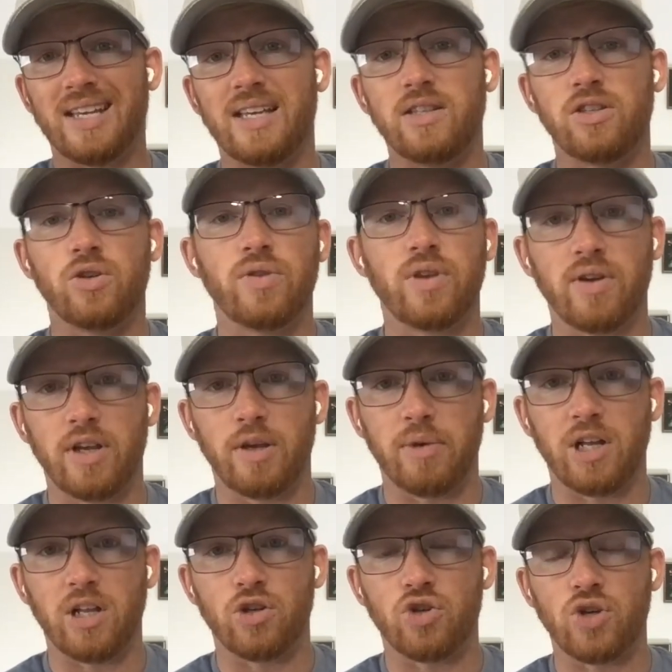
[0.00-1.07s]
enter their
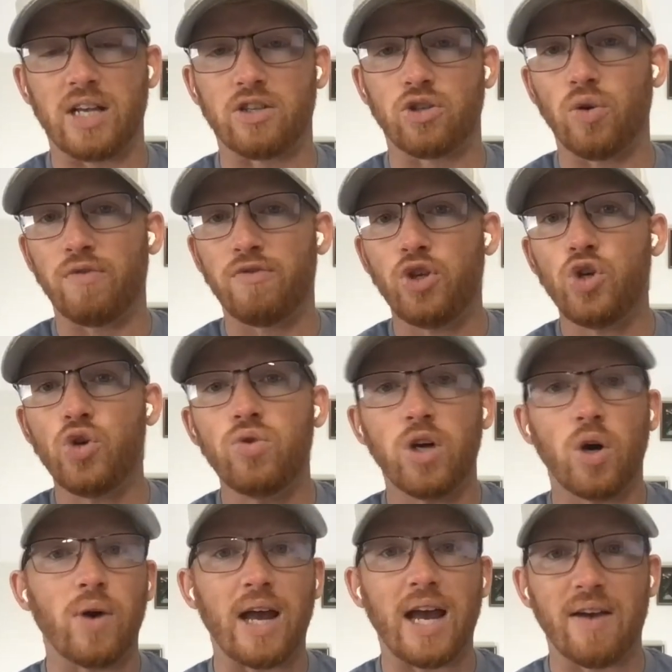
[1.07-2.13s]
email address. So if you
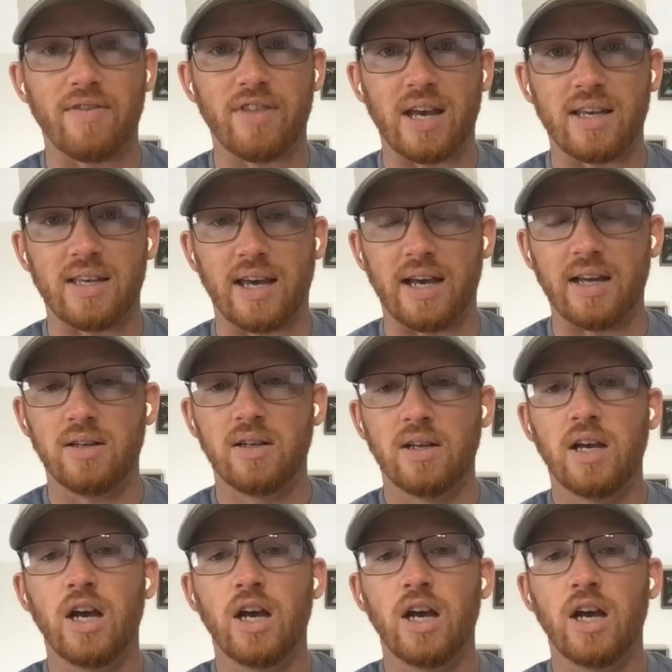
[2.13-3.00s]
don't have that yet,